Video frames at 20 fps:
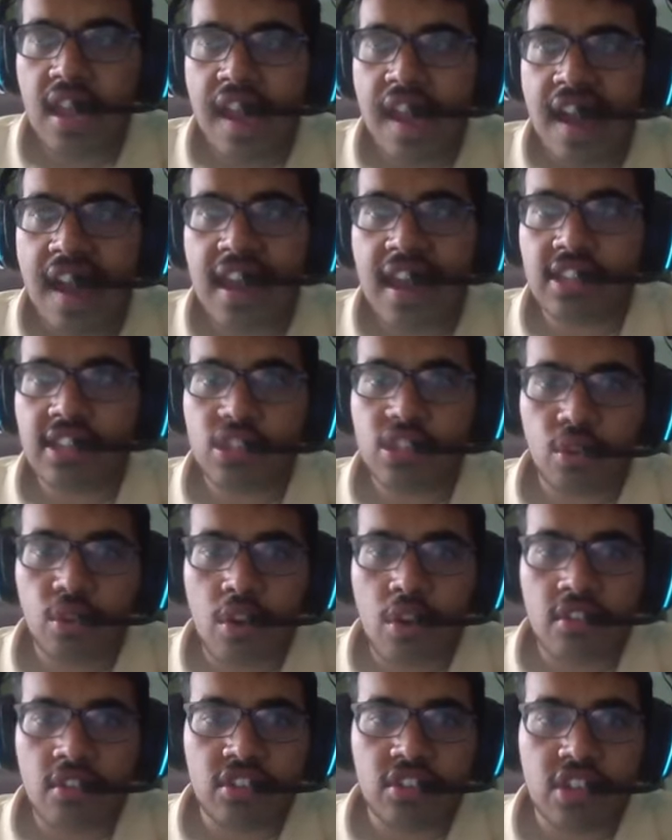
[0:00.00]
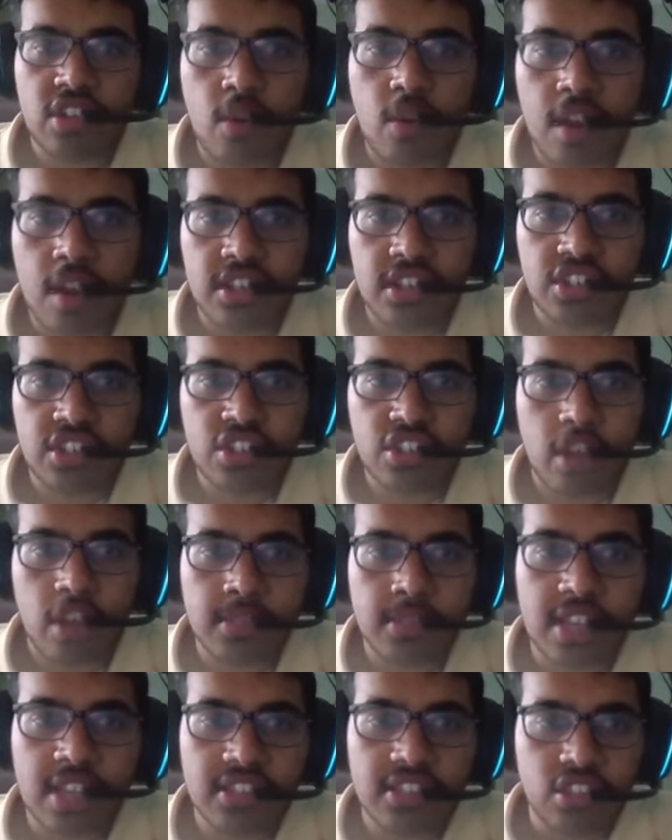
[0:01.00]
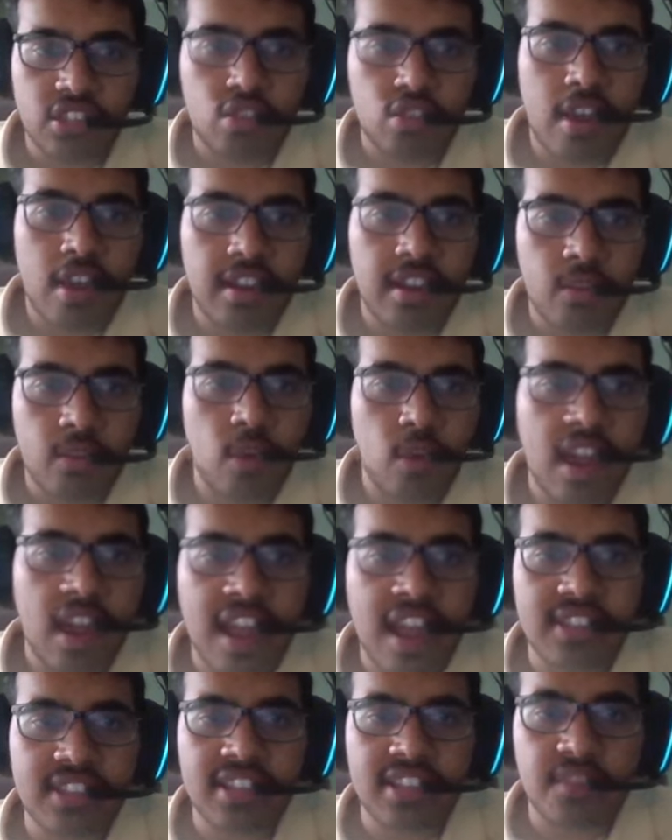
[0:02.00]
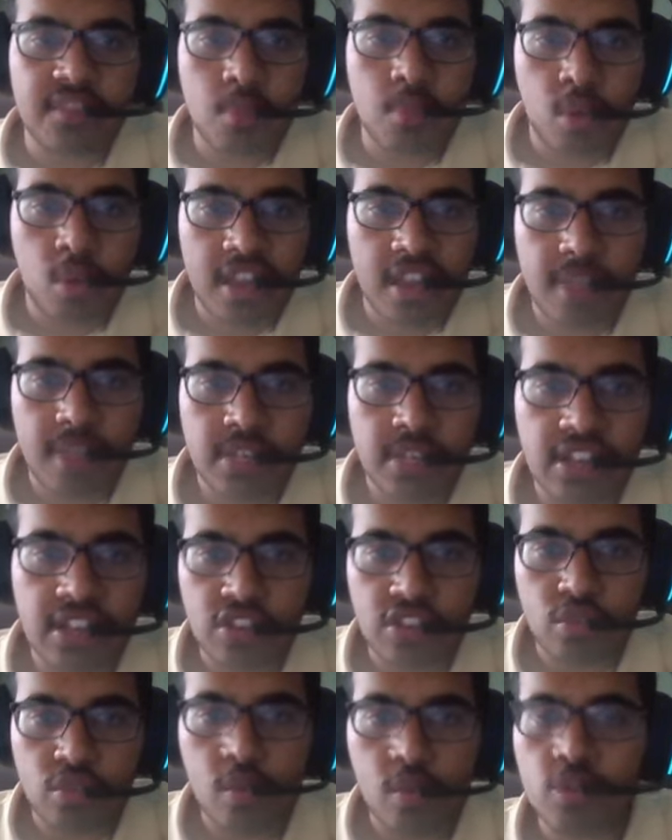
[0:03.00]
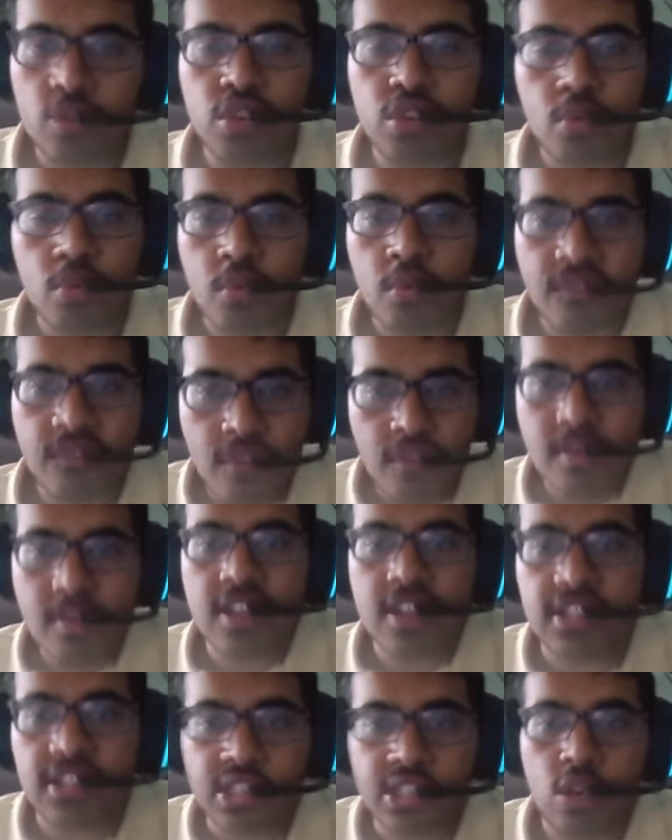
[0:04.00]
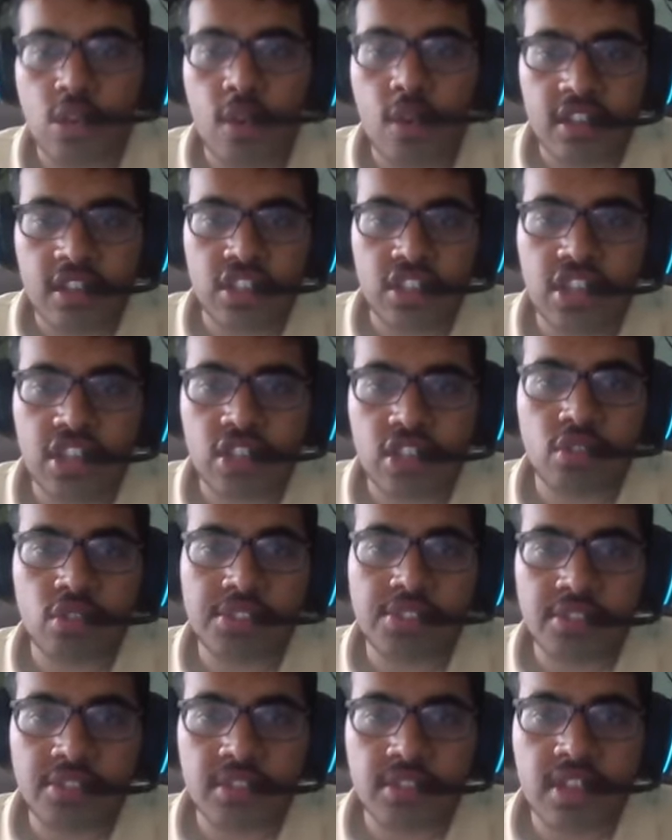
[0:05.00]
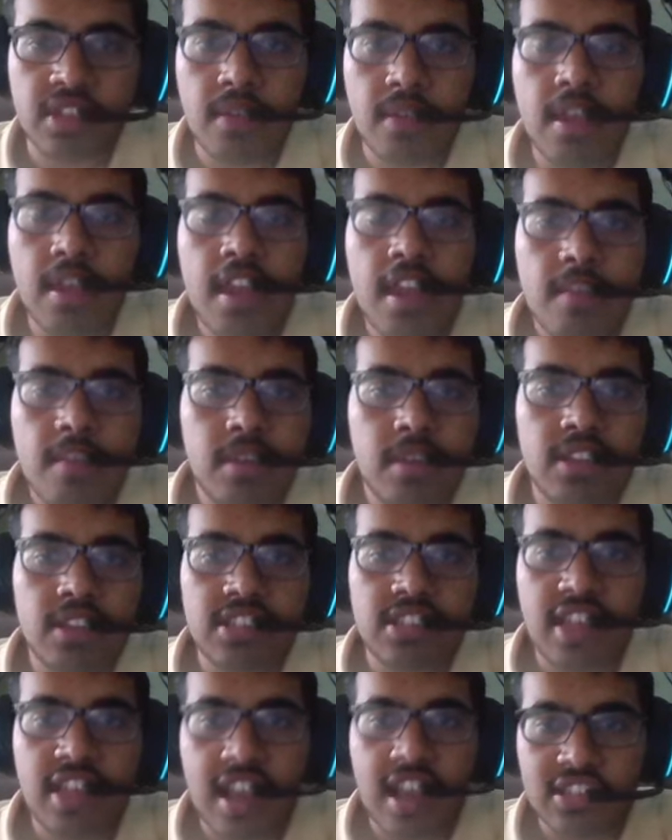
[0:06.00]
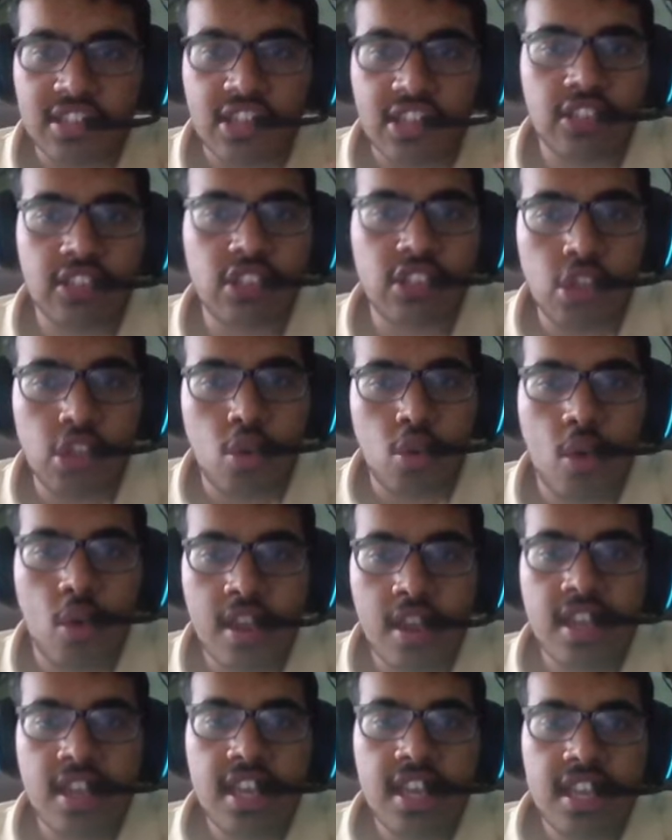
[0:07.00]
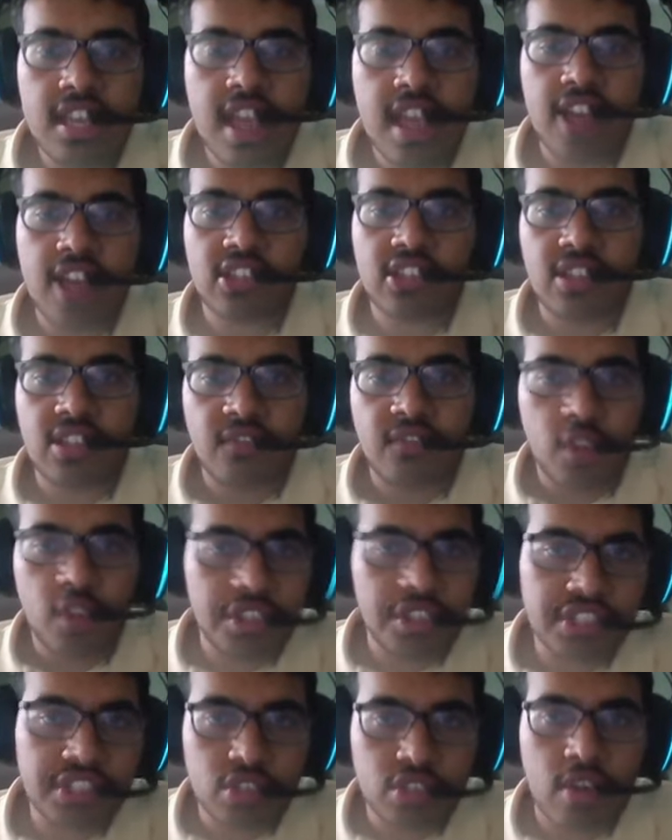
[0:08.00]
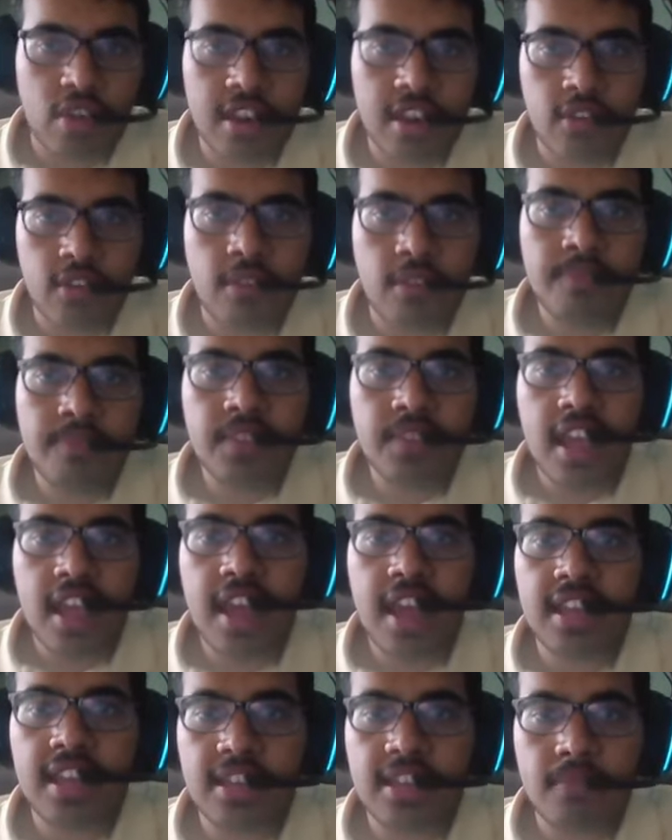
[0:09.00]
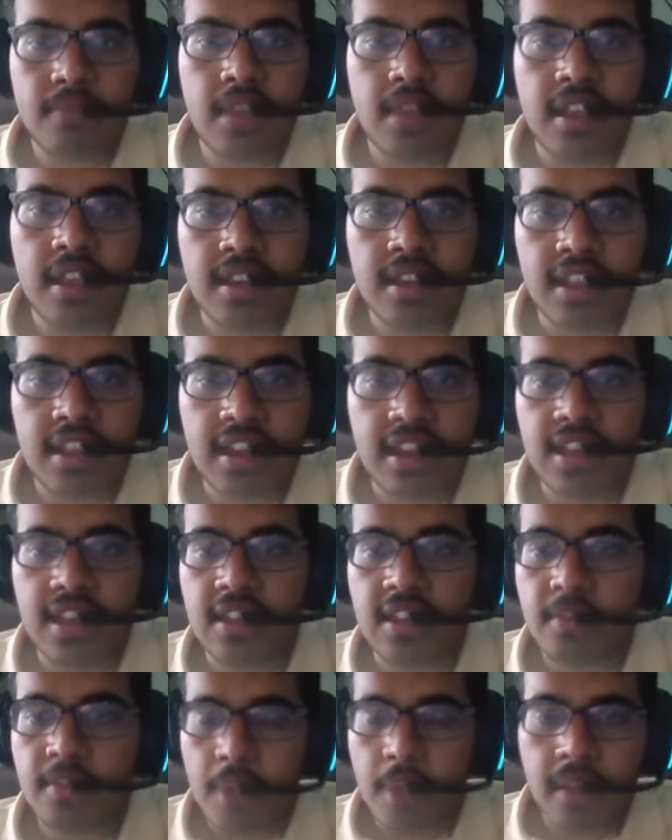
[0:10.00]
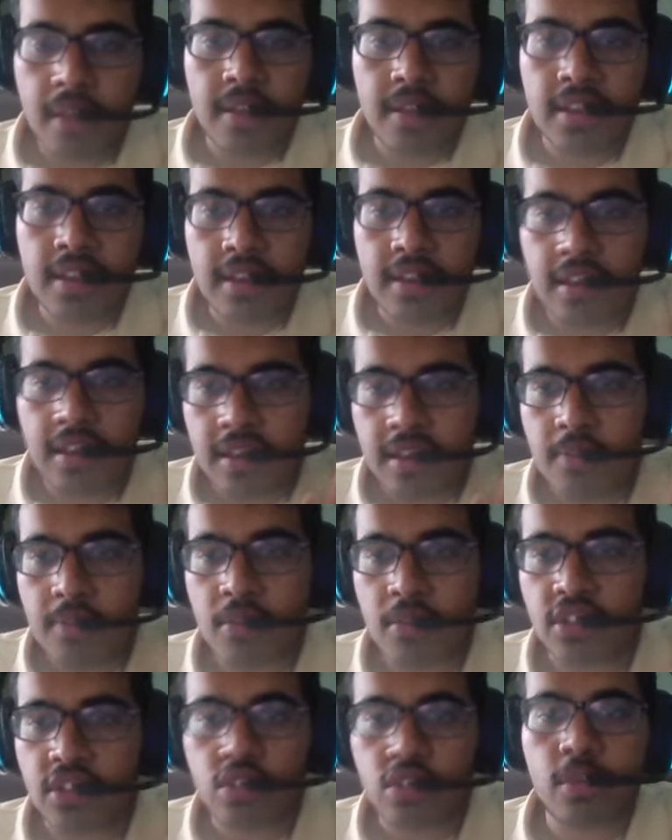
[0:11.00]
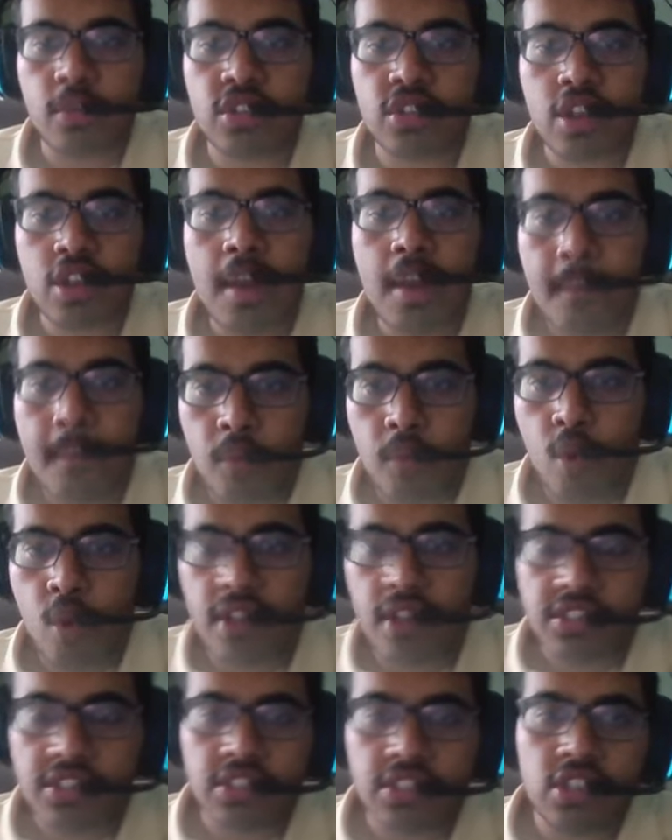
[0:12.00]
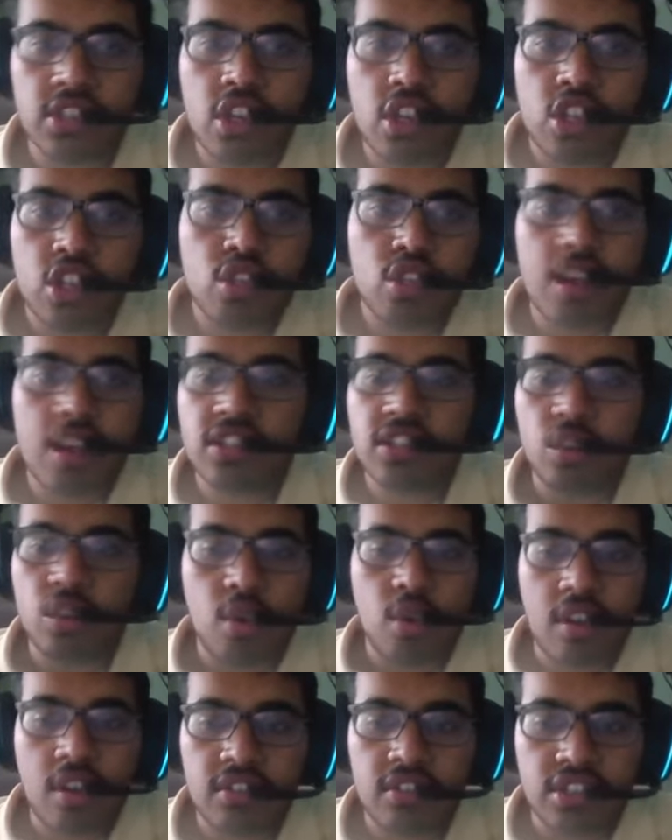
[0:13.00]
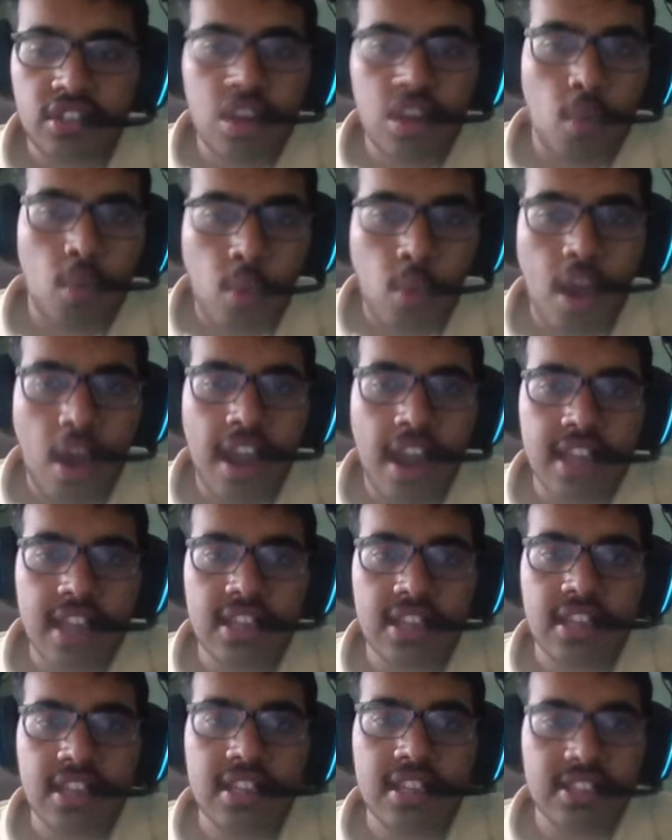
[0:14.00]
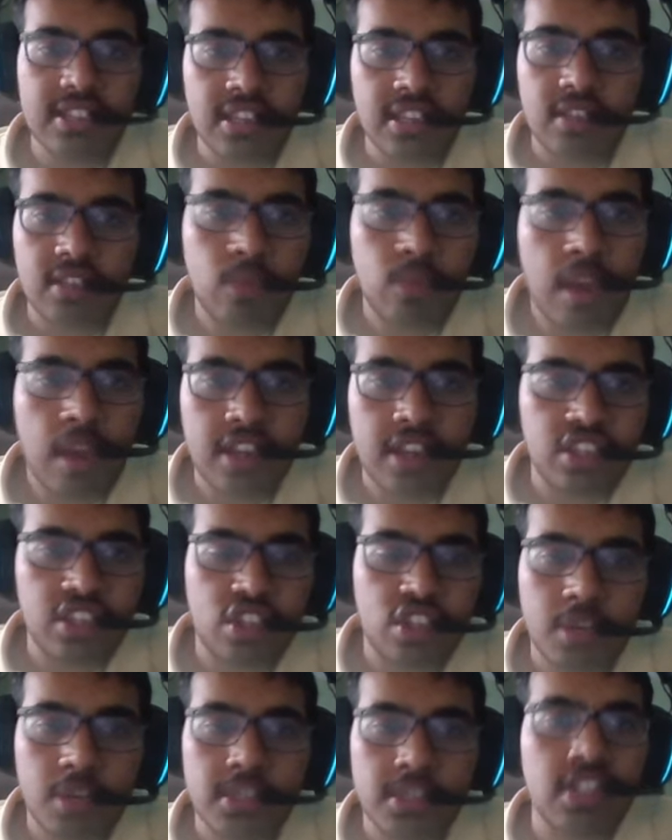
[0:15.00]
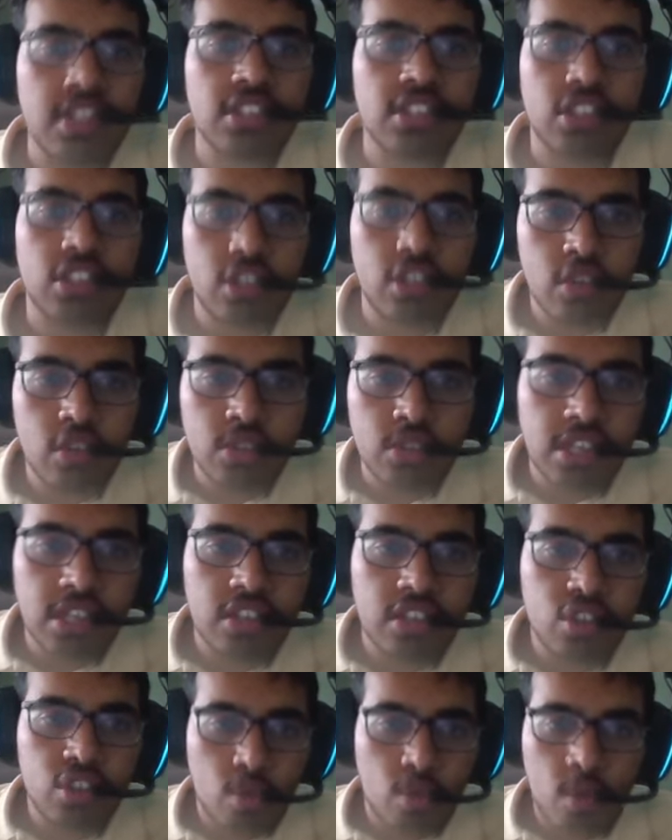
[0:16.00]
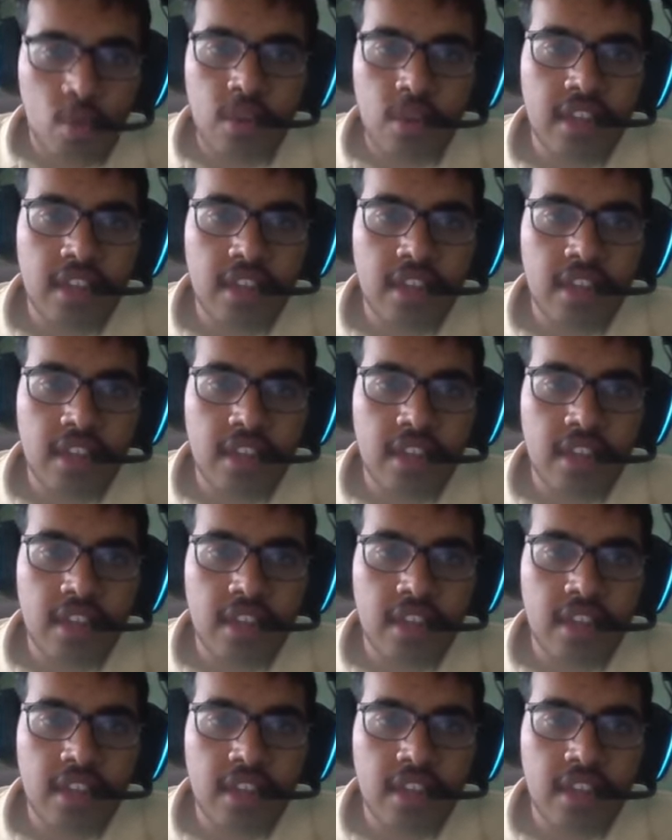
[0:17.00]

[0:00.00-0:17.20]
And I still don't understand why Deschamps hasn't tried, why hasn't given more game time to Giroud. Giroud, for me, is so essential to this team. Because he acts like a decoy, he acts like a false striker, and he can and, and he can and, and he brings so much presence. So I still don't understand why it is why Deschamps isn't using Giroud.